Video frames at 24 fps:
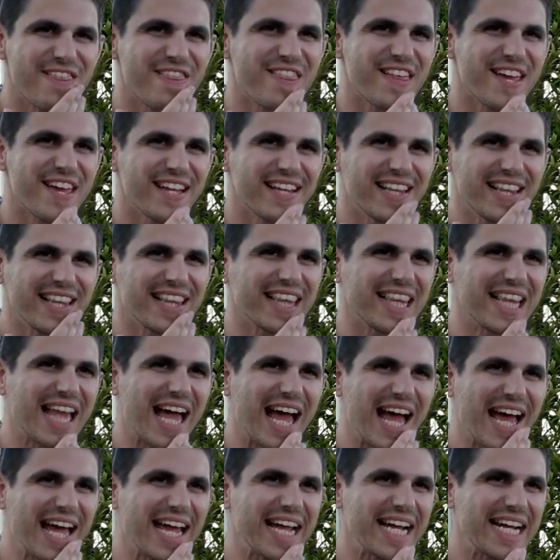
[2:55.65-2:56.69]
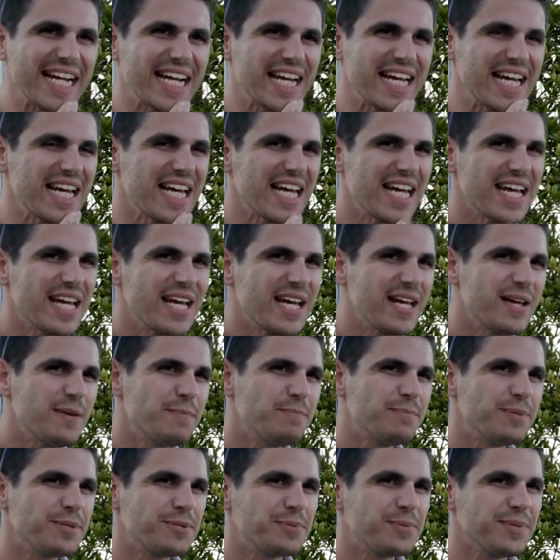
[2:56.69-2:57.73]
thin line
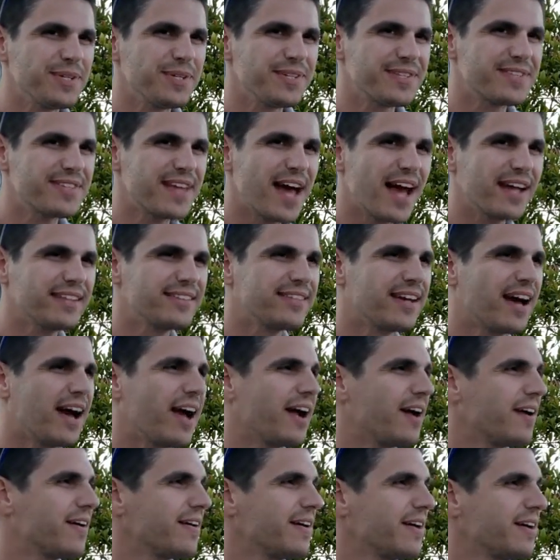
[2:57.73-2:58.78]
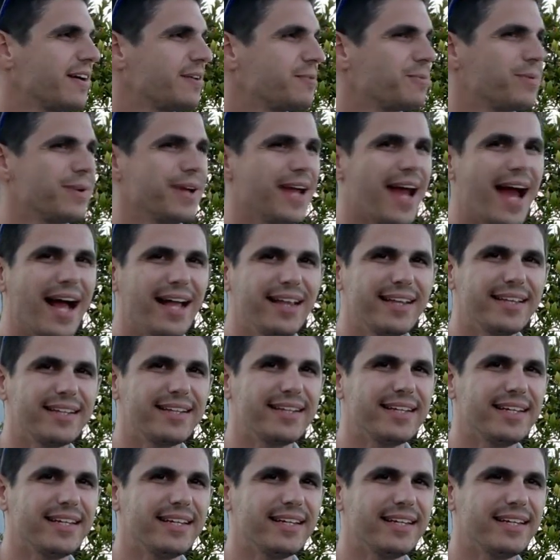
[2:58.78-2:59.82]
between satire and
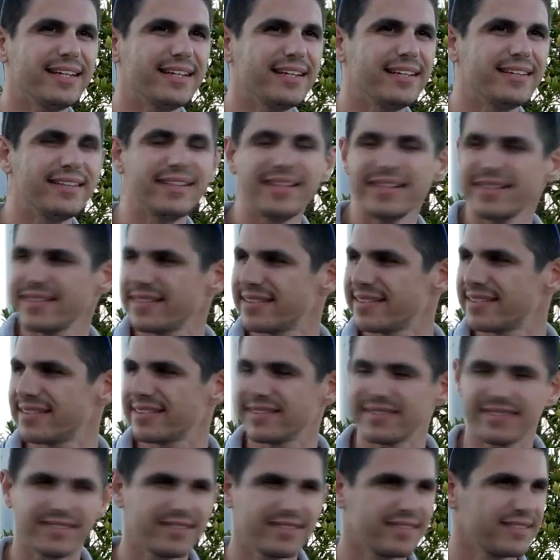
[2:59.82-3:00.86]
reality in this